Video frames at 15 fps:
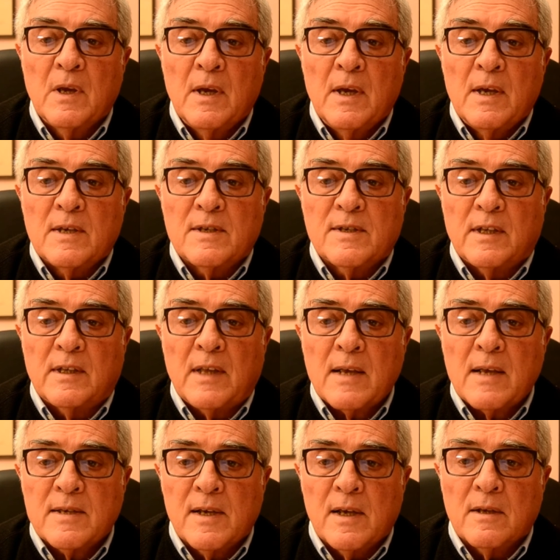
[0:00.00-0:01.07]

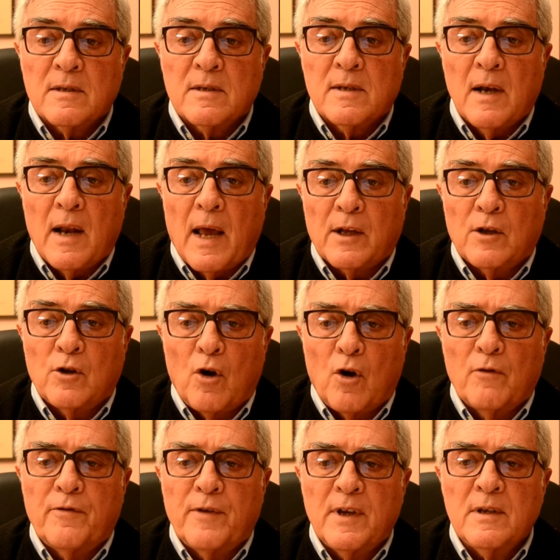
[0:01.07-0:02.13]
Cetaceans, like
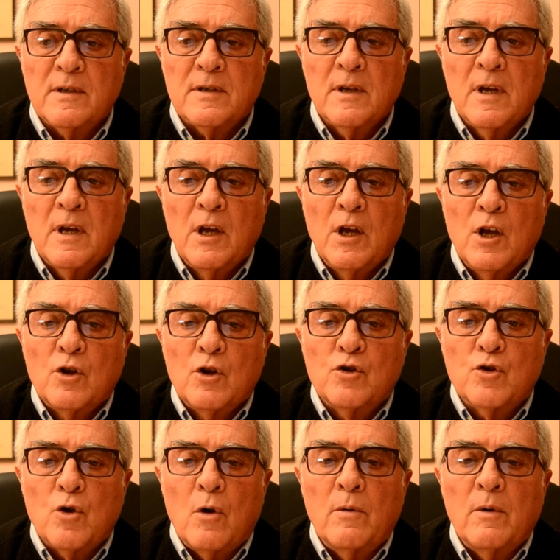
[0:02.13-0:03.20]
dolphins,
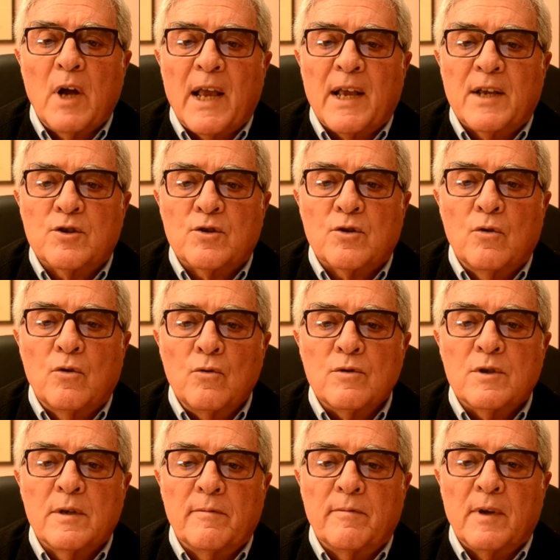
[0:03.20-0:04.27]
show
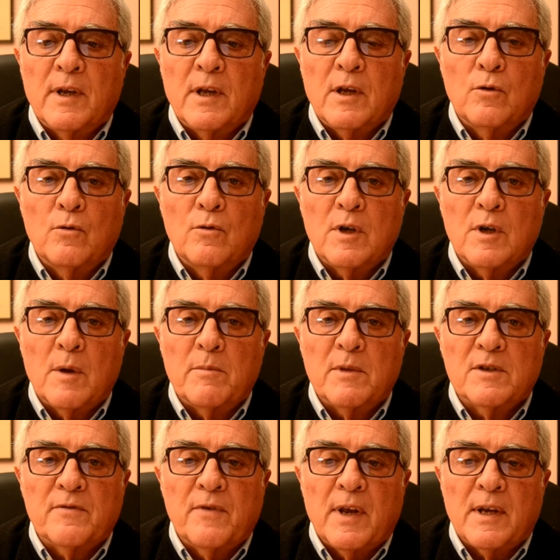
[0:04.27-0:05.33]
exclusively
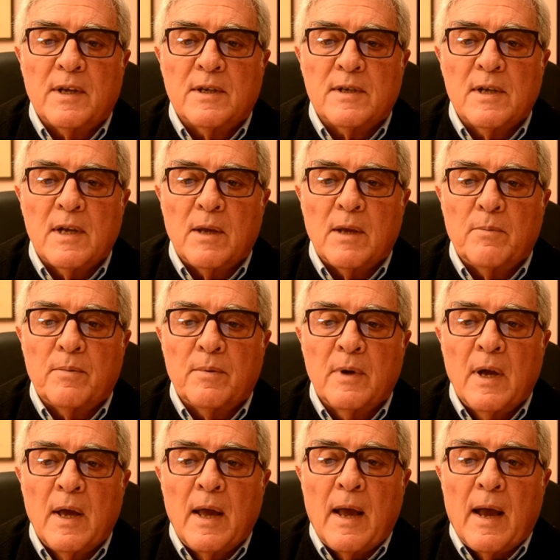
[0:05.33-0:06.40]
unihemispheric sleep,
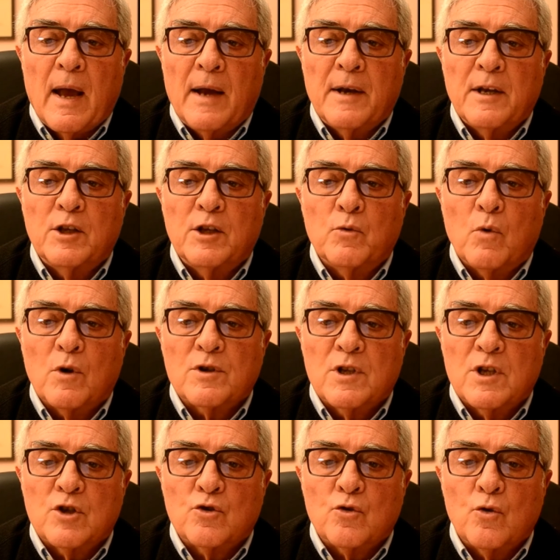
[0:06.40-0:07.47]
and it was
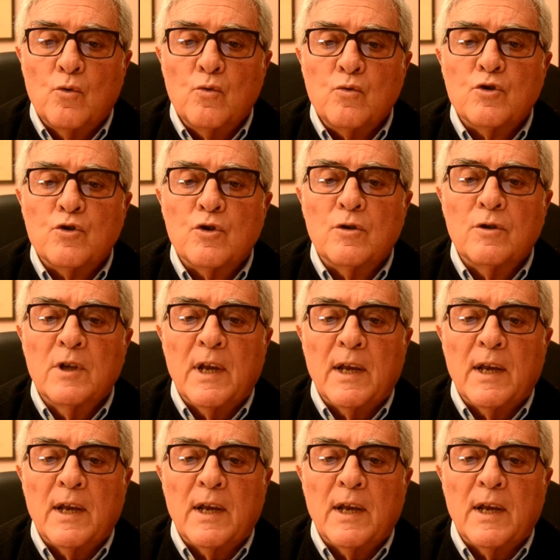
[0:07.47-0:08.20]
the solution they